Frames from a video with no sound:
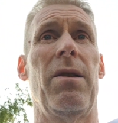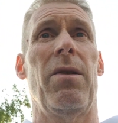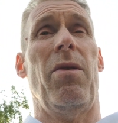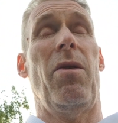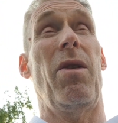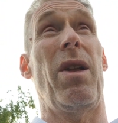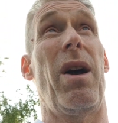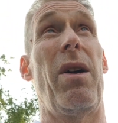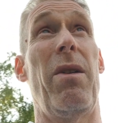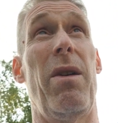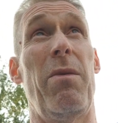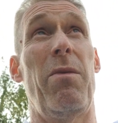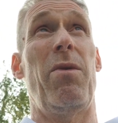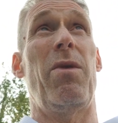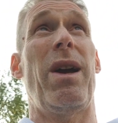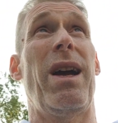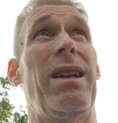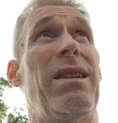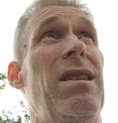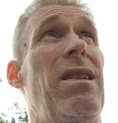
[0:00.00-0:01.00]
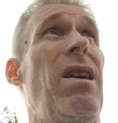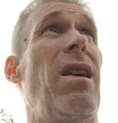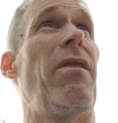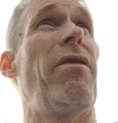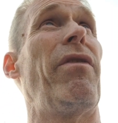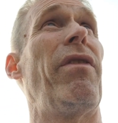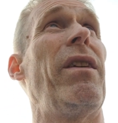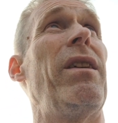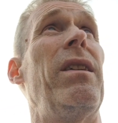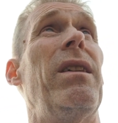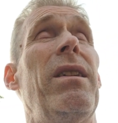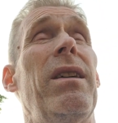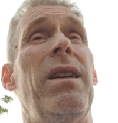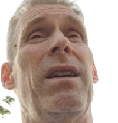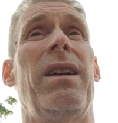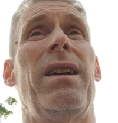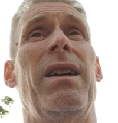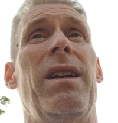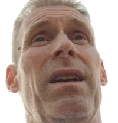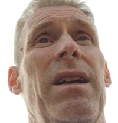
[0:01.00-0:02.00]
although it will get tough,
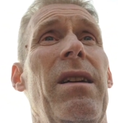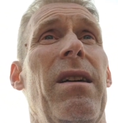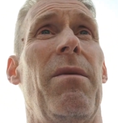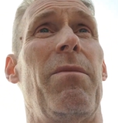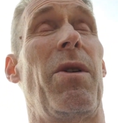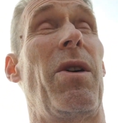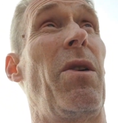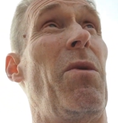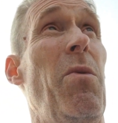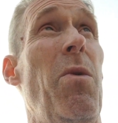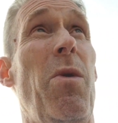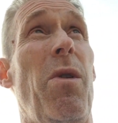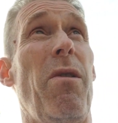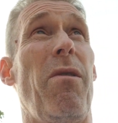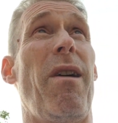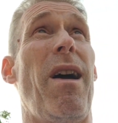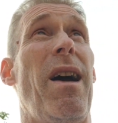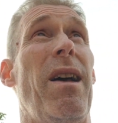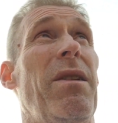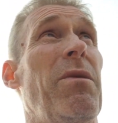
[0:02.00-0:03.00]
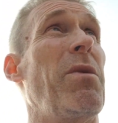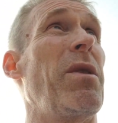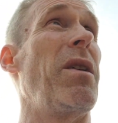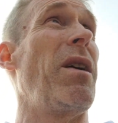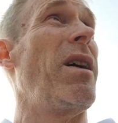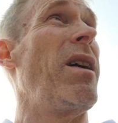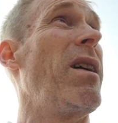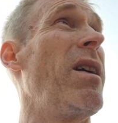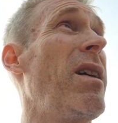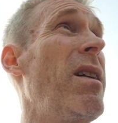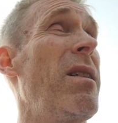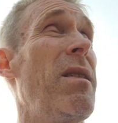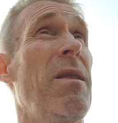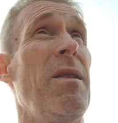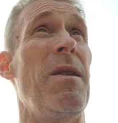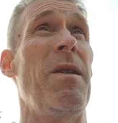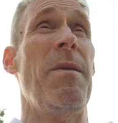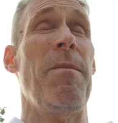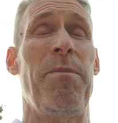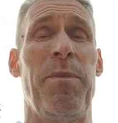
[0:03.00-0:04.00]
I'm not going to walk around with a
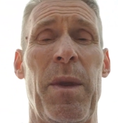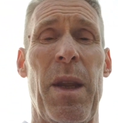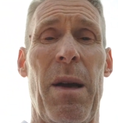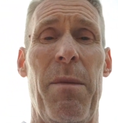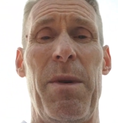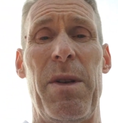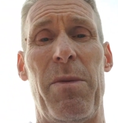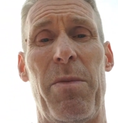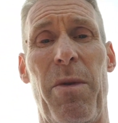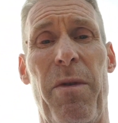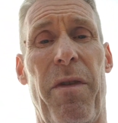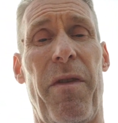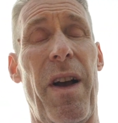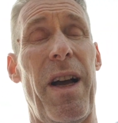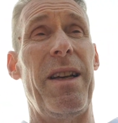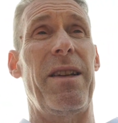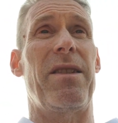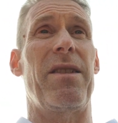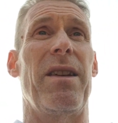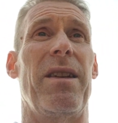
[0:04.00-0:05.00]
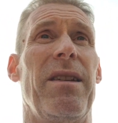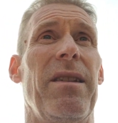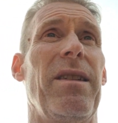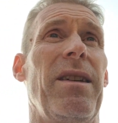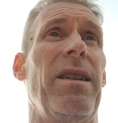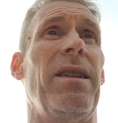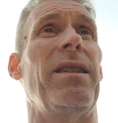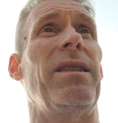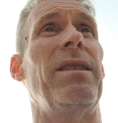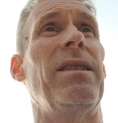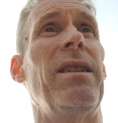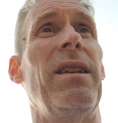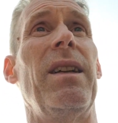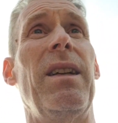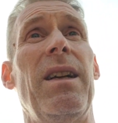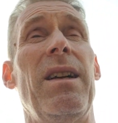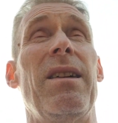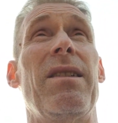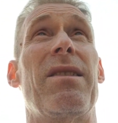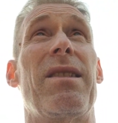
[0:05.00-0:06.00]
miserable face and
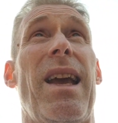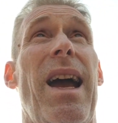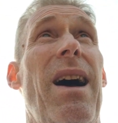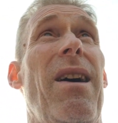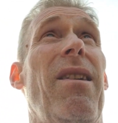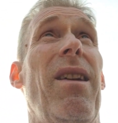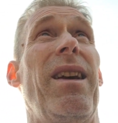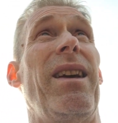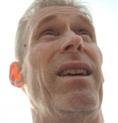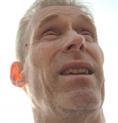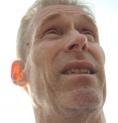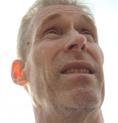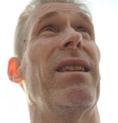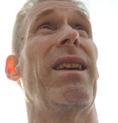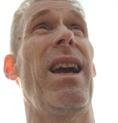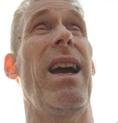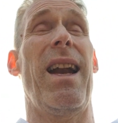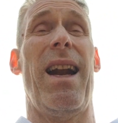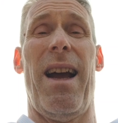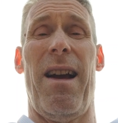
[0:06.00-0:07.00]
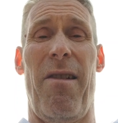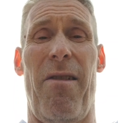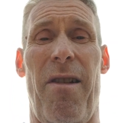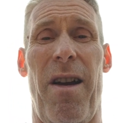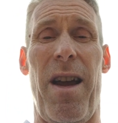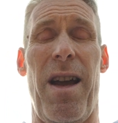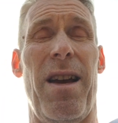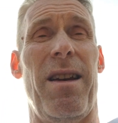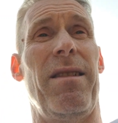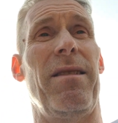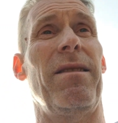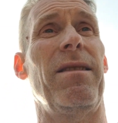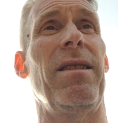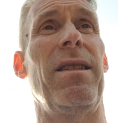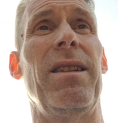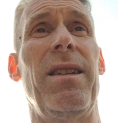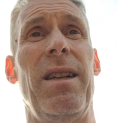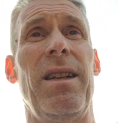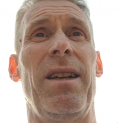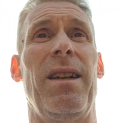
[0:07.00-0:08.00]
scowling and getting angry
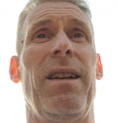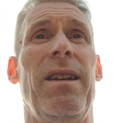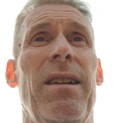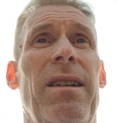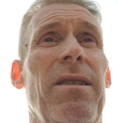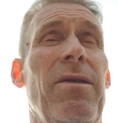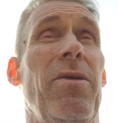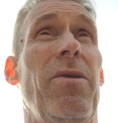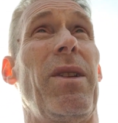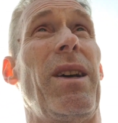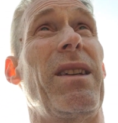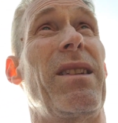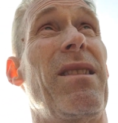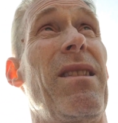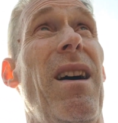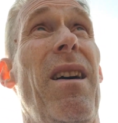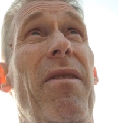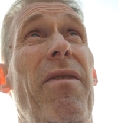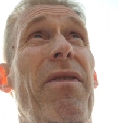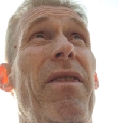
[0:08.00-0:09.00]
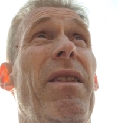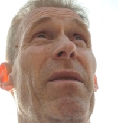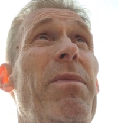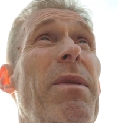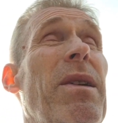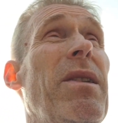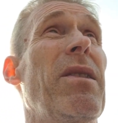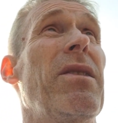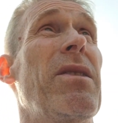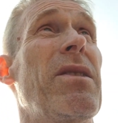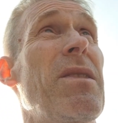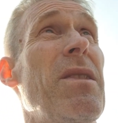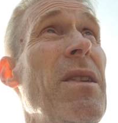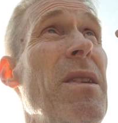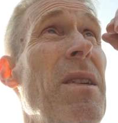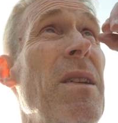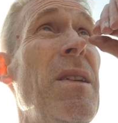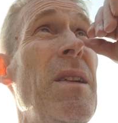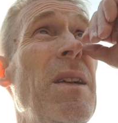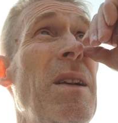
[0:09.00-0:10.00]
and all that stuff, because
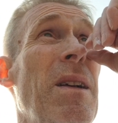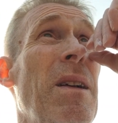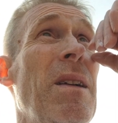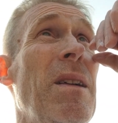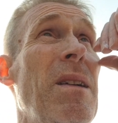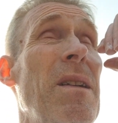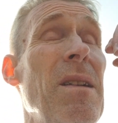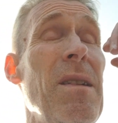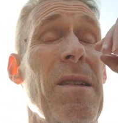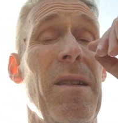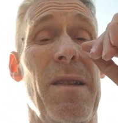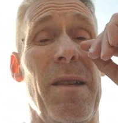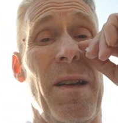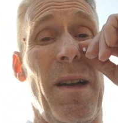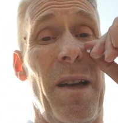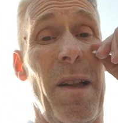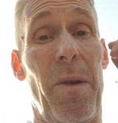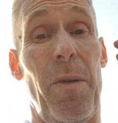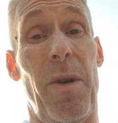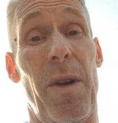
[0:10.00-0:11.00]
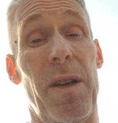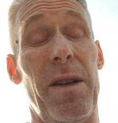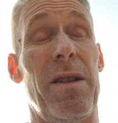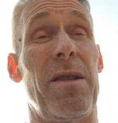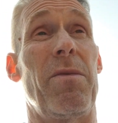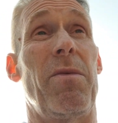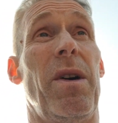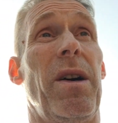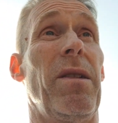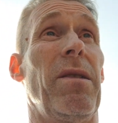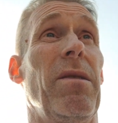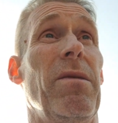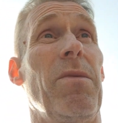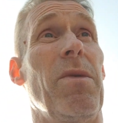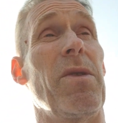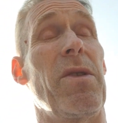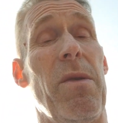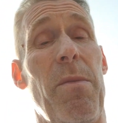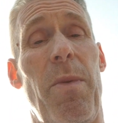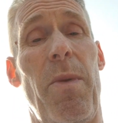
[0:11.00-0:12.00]
otherwise, well,
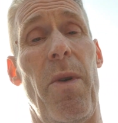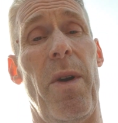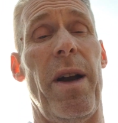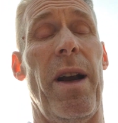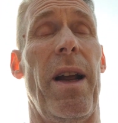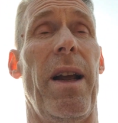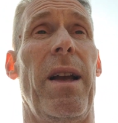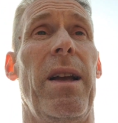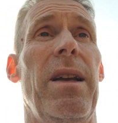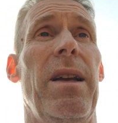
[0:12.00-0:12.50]
what's the point?